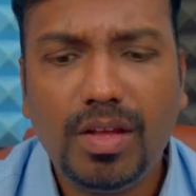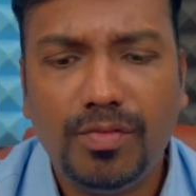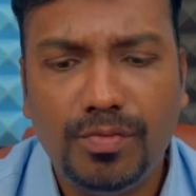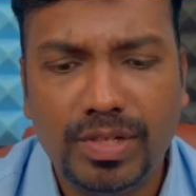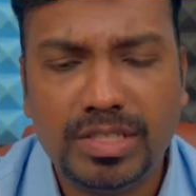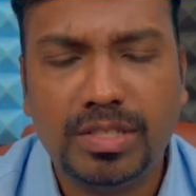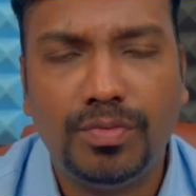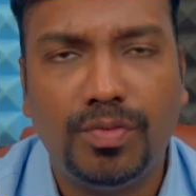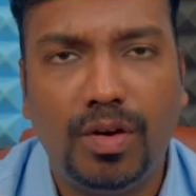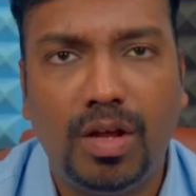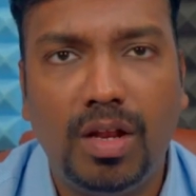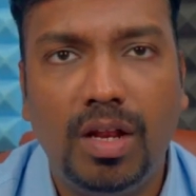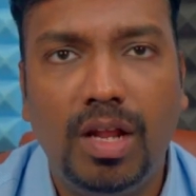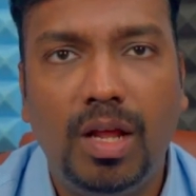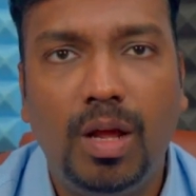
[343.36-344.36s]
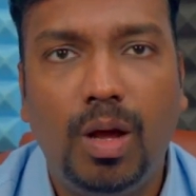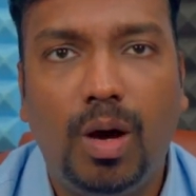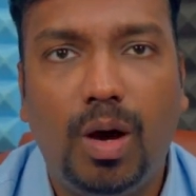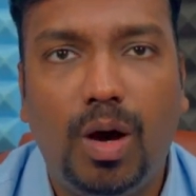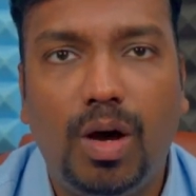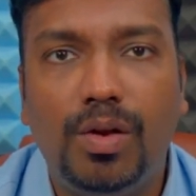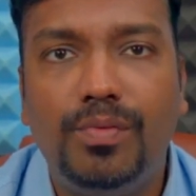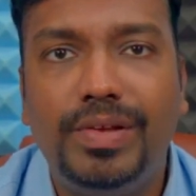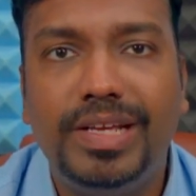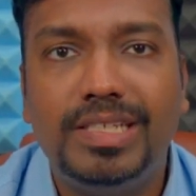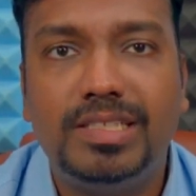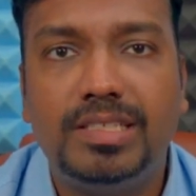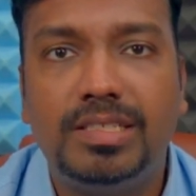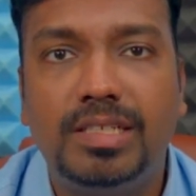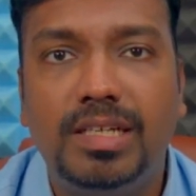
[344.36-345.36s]
First of all,
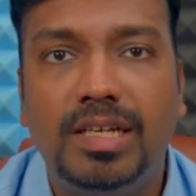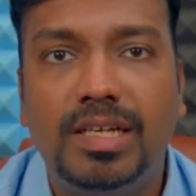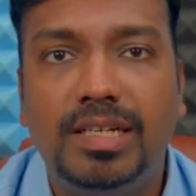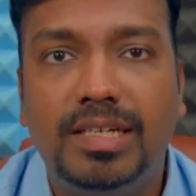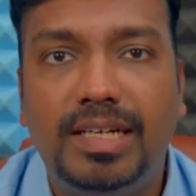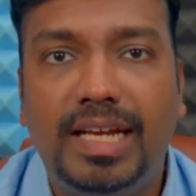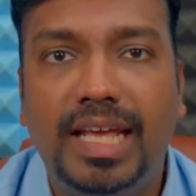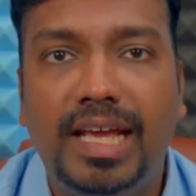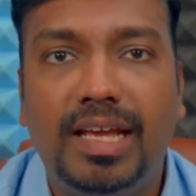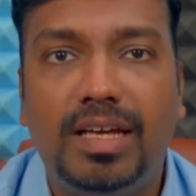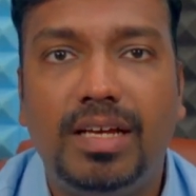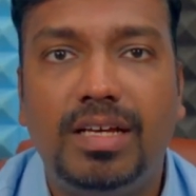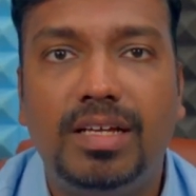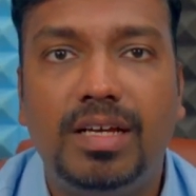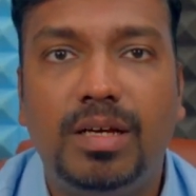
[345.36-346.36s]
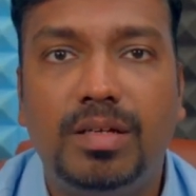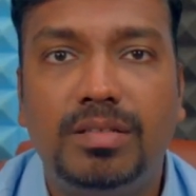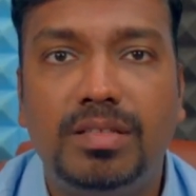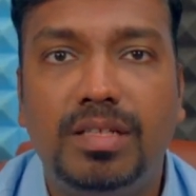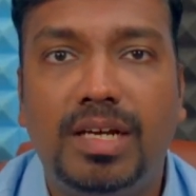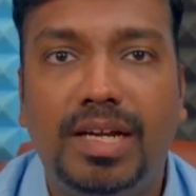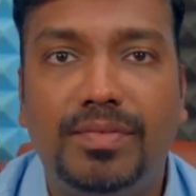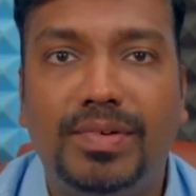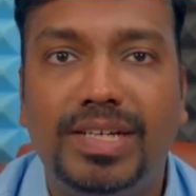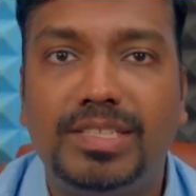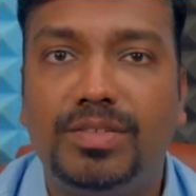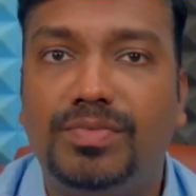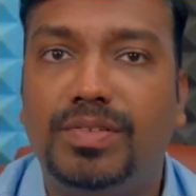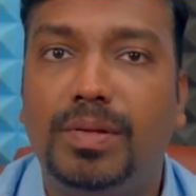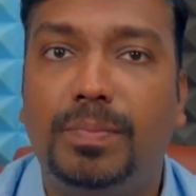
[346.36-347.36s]
always take the advice
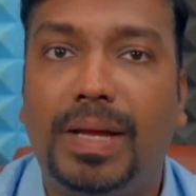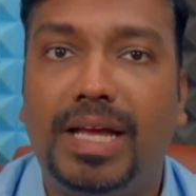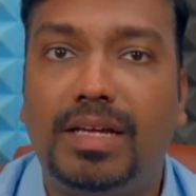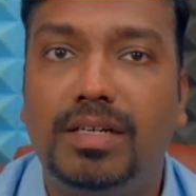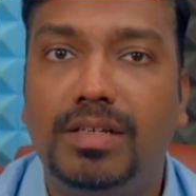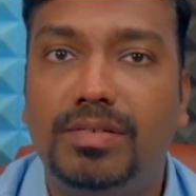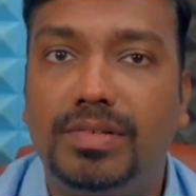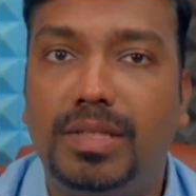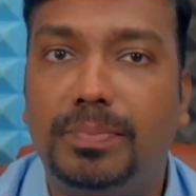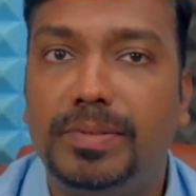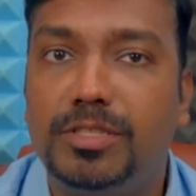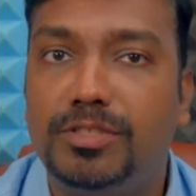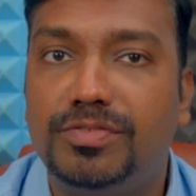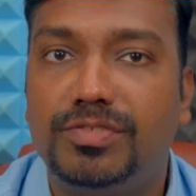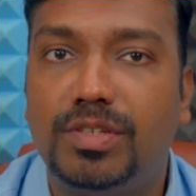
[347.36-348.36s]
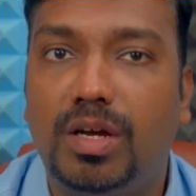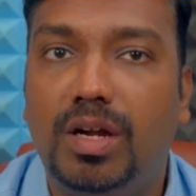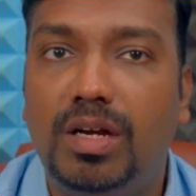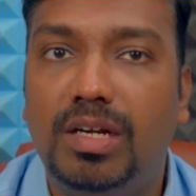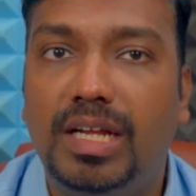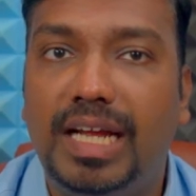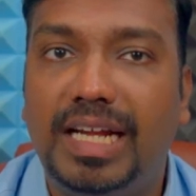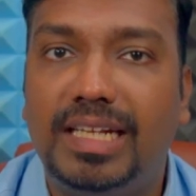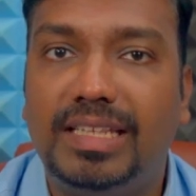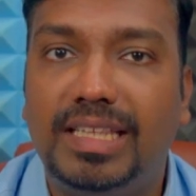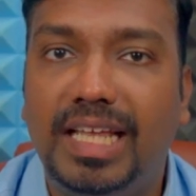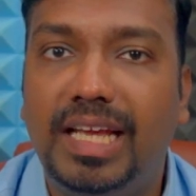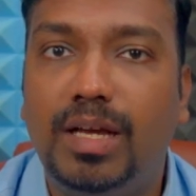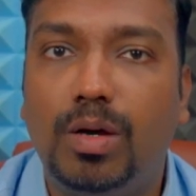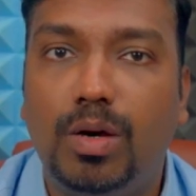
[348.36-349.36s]
of the banker with a pinch of salt and
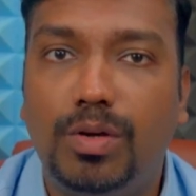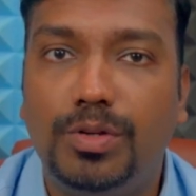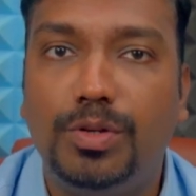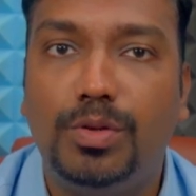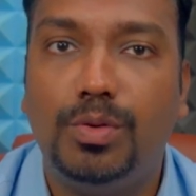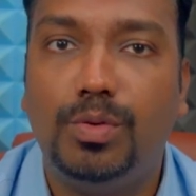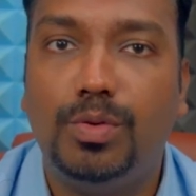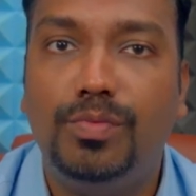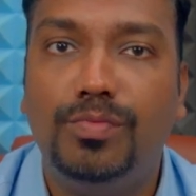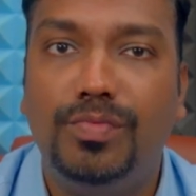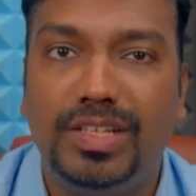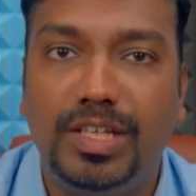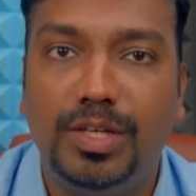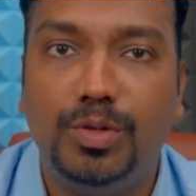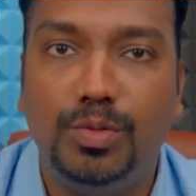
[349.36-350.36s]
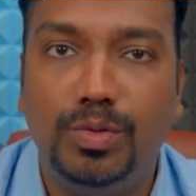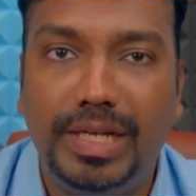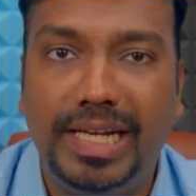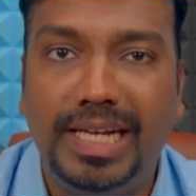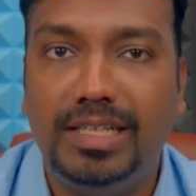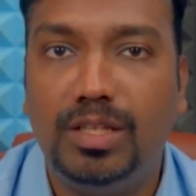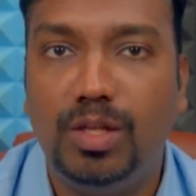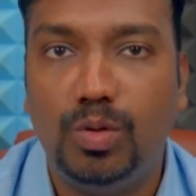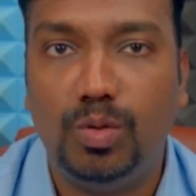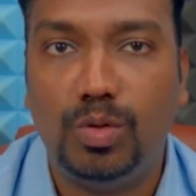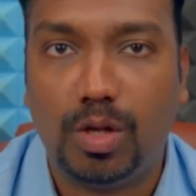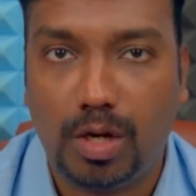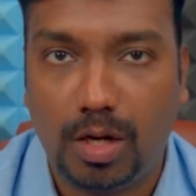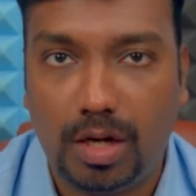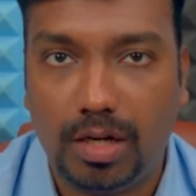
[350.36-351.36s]
think on your own whether you need the loan
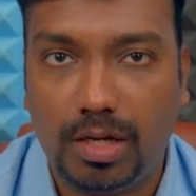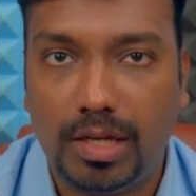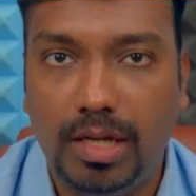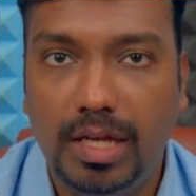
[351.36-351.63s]
or not.